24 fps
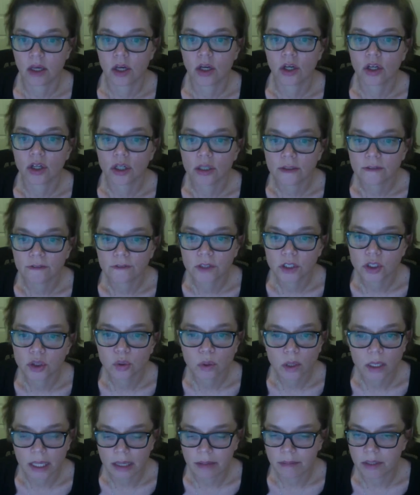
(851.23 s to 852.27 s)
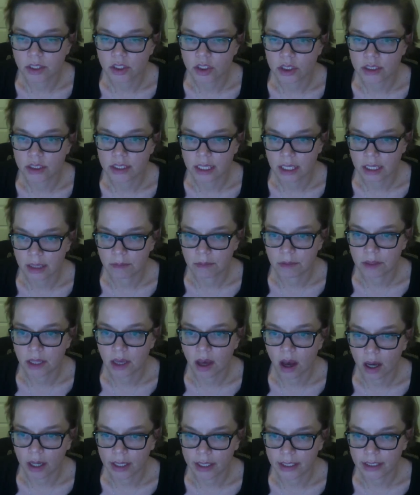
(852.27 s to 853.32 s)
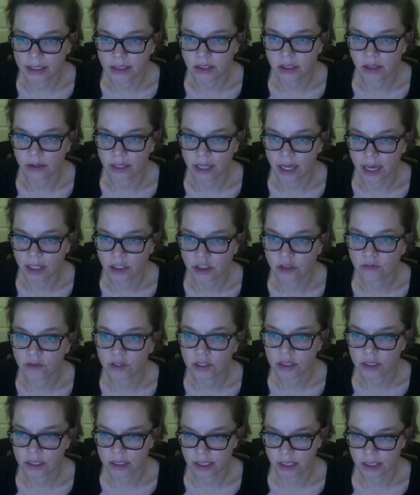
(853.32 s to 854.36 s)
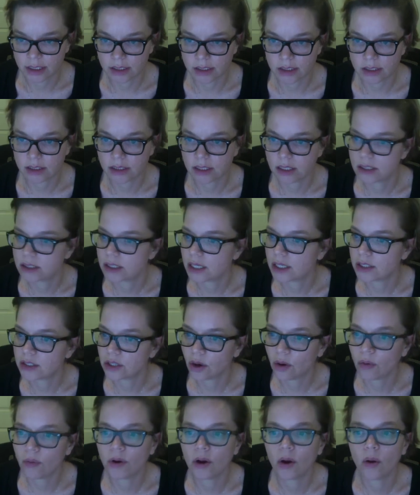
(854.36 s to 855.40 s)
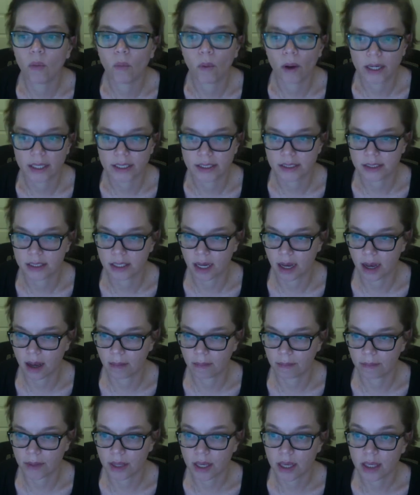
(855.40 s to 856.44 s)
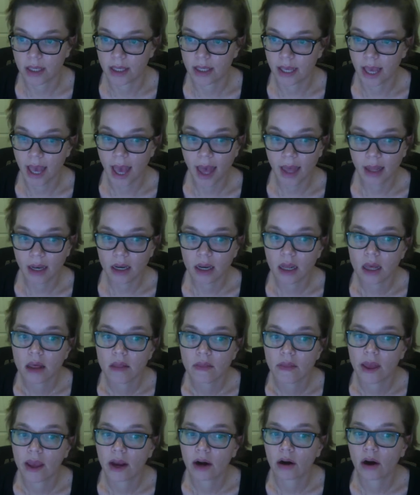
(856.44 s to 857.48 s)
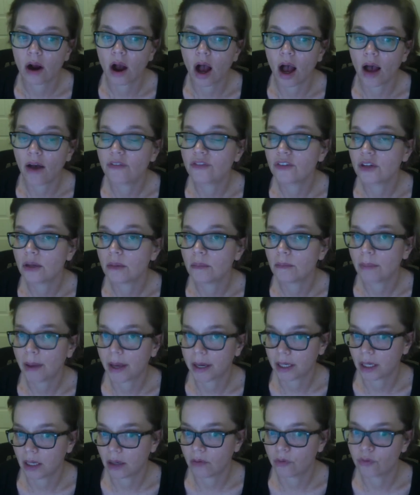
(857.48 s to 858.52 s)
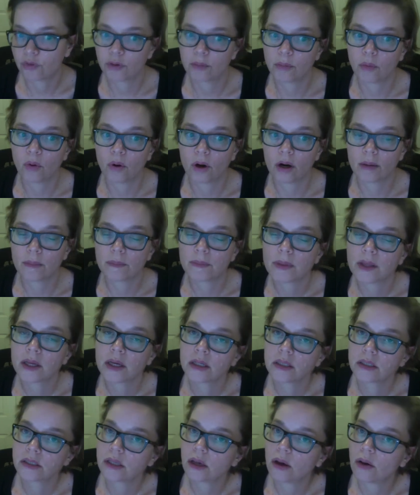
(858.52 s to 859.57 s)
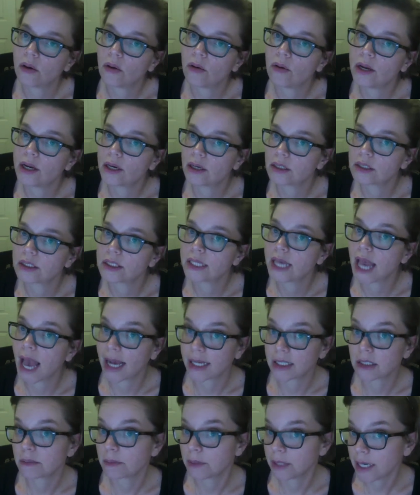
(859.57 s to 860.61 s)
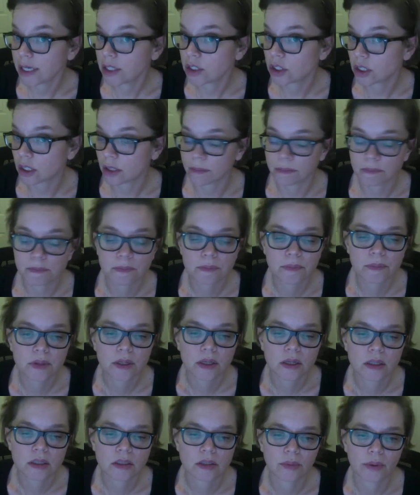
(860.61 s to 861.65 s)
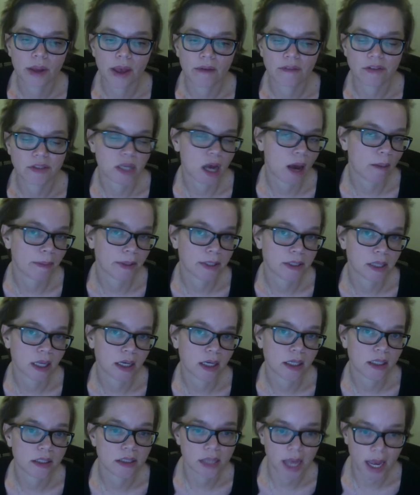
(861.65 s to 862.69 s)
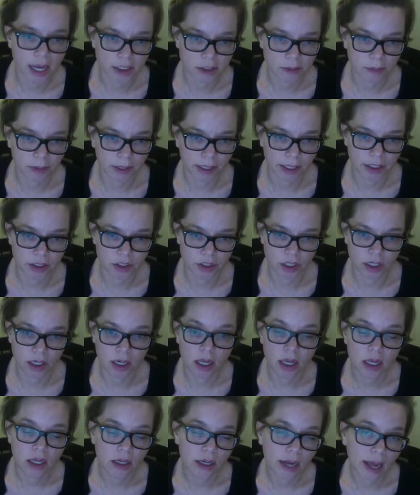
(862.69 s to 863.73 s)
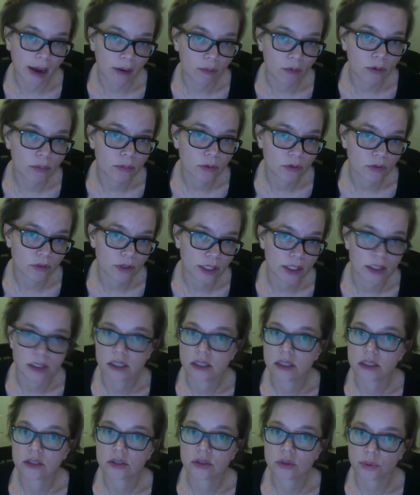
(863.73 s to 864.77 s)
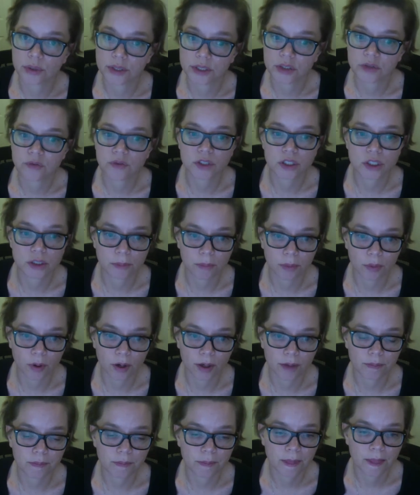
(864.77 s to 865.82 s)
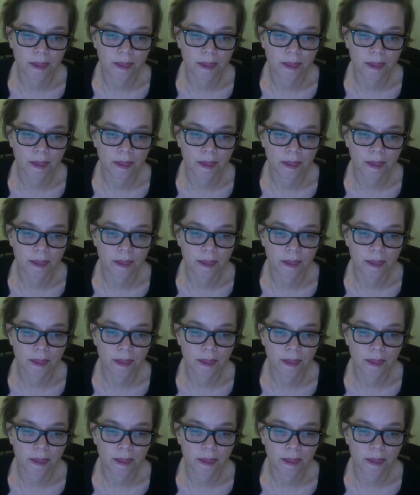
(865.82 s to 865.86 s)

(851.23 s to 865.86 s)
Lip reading: Good visual images keep the audience on the edge of their seats since they don't know what is to come, yet they are often begging for more. So here's the explanation. So we have a topic sentence, explanation. Now we're moving into the source for support.